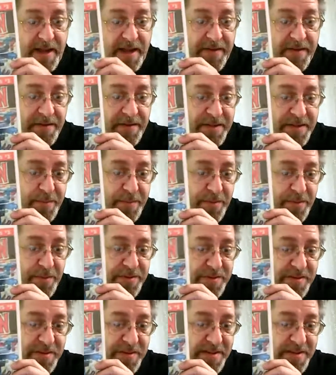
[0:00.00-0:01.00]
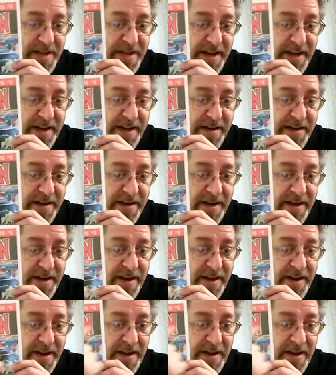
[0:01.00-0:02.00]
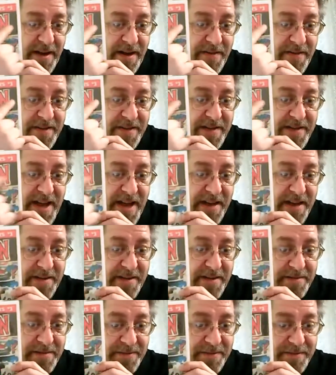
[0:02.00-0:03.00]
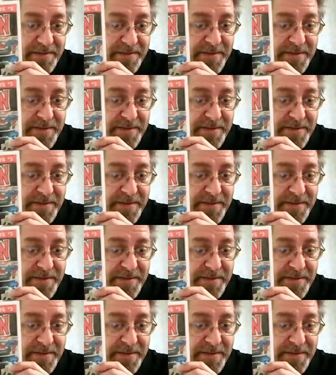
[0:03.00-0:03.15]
they're supposed to sign it on the title